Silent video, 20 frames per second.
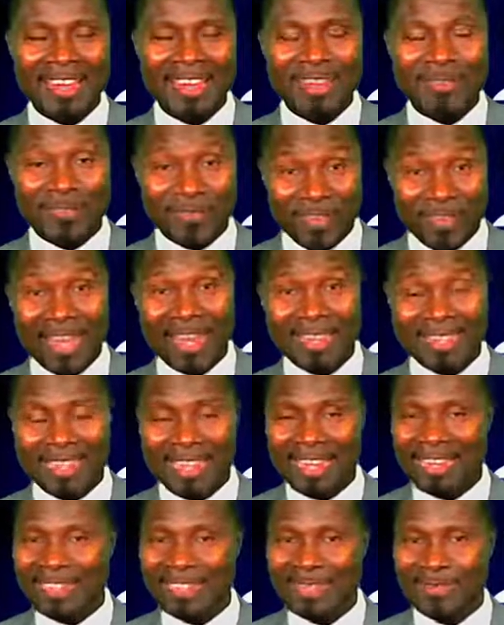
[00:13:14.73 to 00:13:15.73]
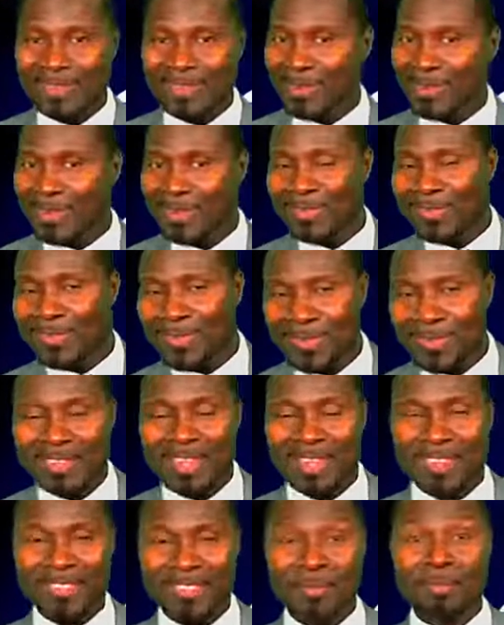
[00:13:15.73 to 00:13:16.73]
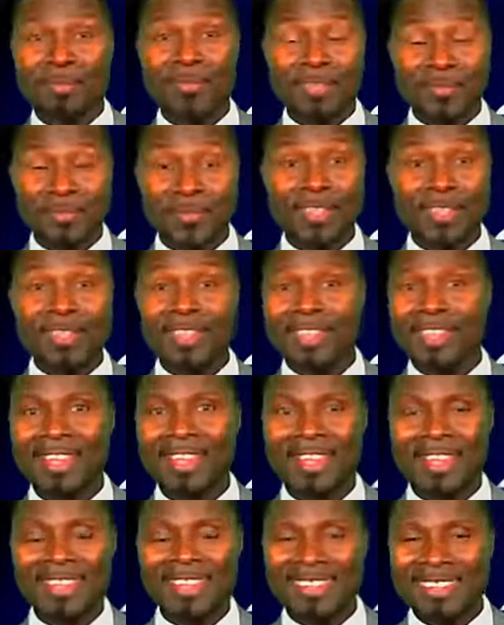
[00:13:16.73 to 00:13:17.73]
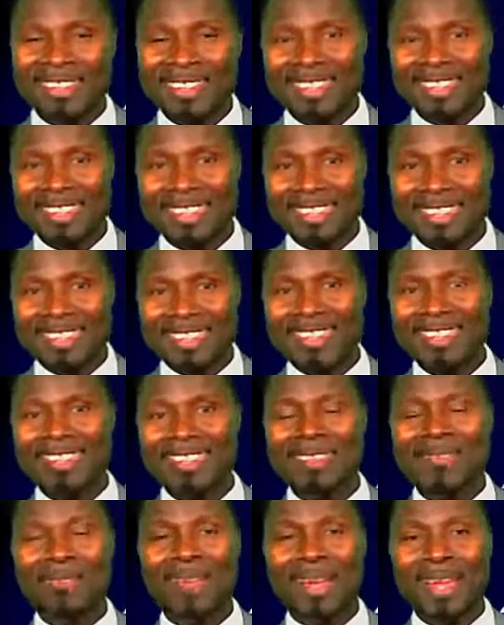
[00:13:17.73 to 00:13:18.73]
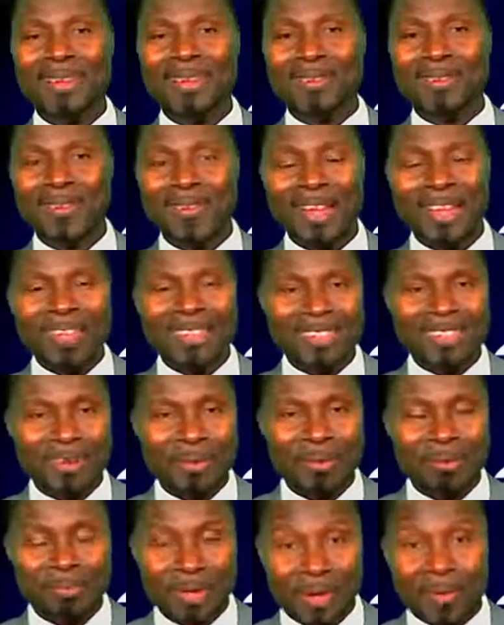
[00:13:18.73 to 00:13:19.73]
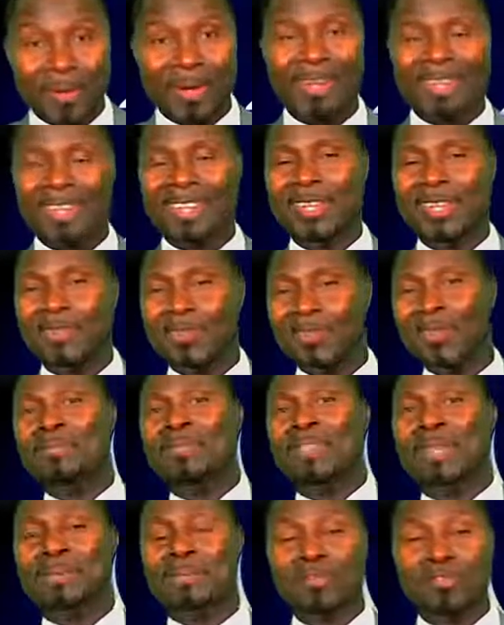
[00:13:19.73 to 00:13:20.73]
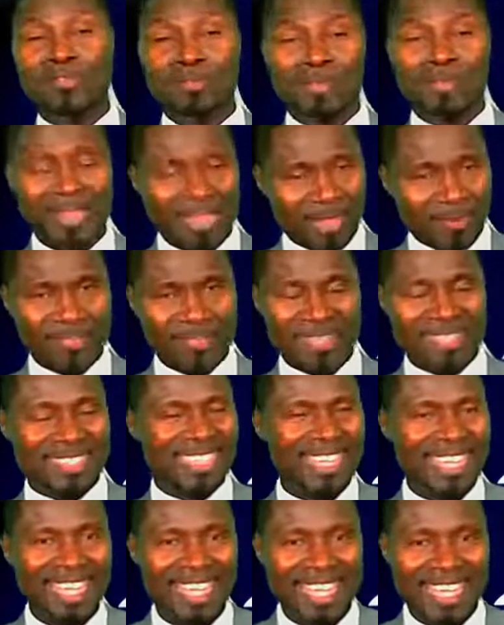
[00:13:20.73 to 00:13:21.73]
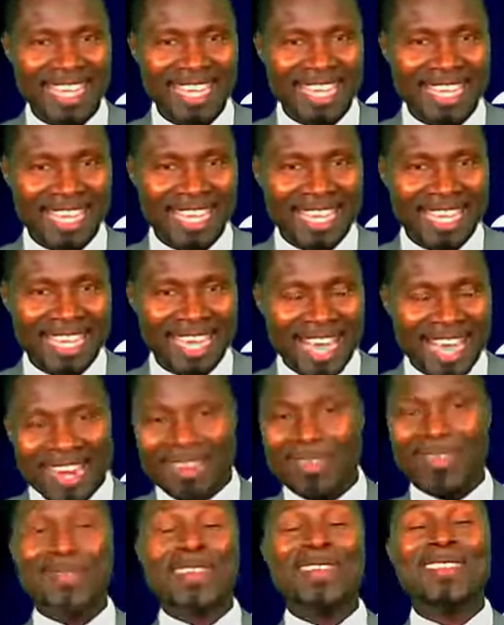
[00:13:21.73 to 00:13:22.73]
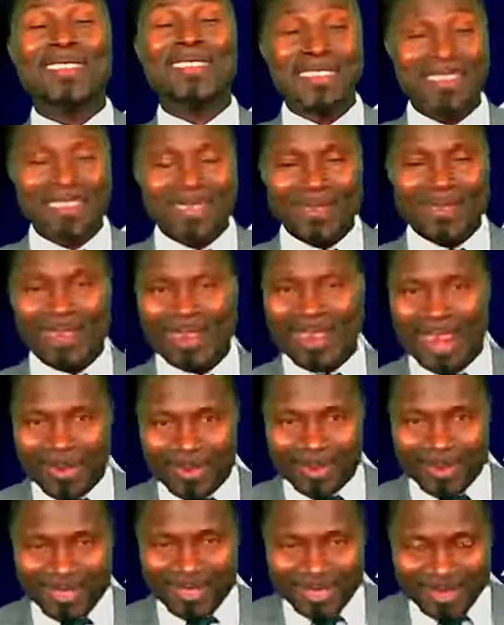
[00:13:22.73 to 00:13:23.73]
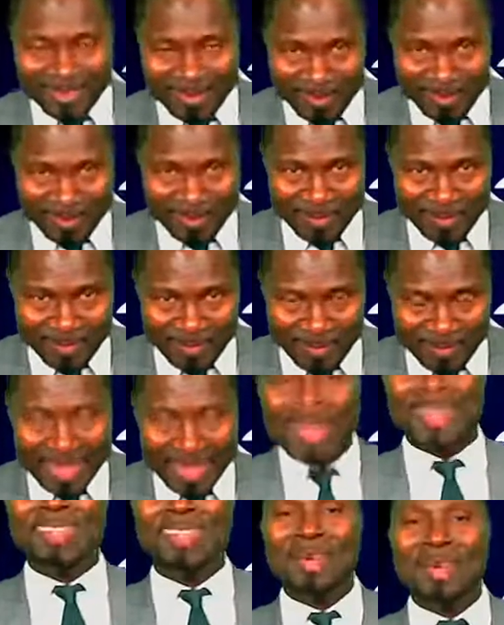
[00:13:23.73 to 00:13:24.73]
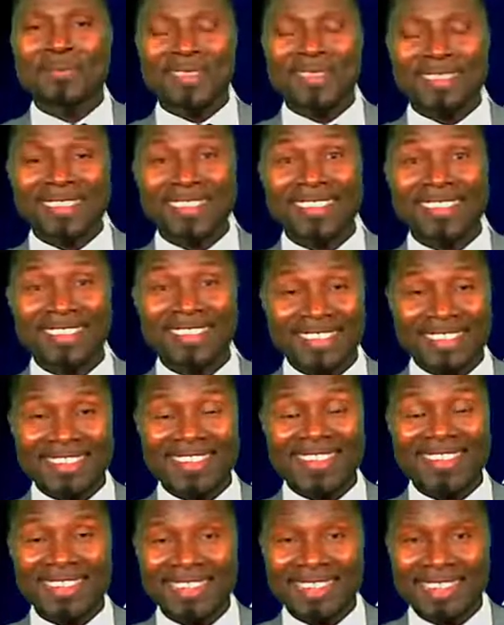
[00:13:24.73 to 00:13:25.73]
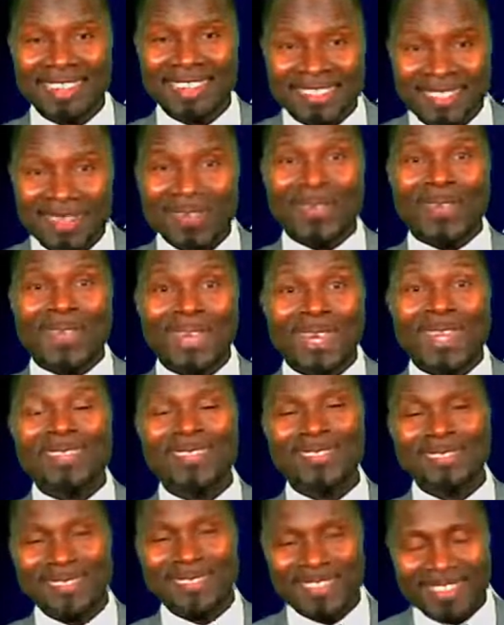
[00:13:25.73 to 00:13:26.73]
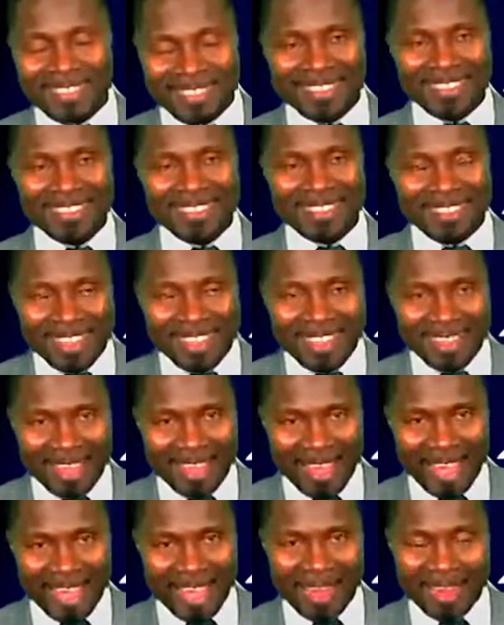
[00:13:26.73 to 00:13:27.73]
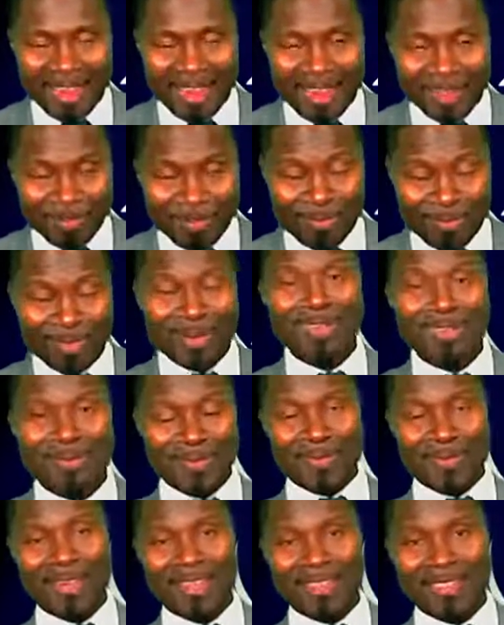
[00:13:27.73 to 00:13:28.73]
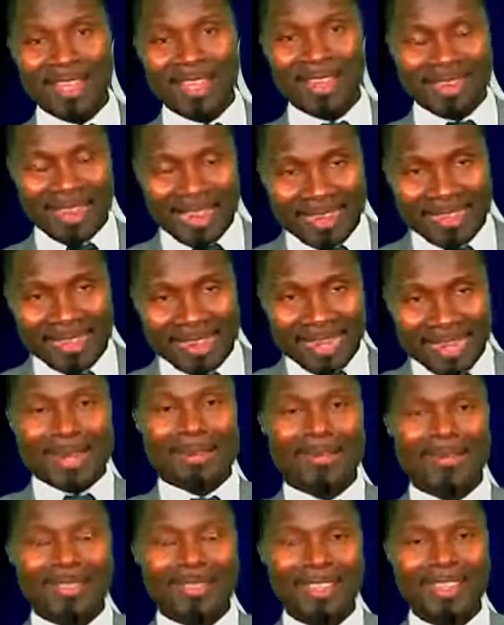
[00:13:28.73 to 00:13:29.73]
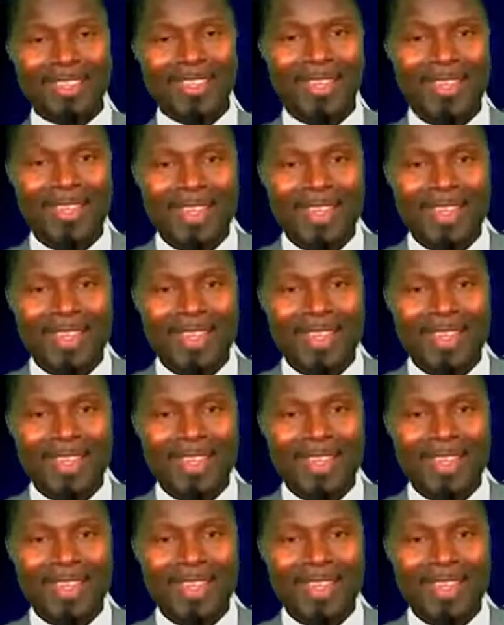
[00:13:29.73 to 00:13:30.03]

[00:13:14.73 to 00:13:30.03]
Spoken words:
the fact that if they want to go their separate ways, they might go at their own peril and they will not be able to benefit. And eventually, when I was making that presentation, it's a way to explain to viewers that helps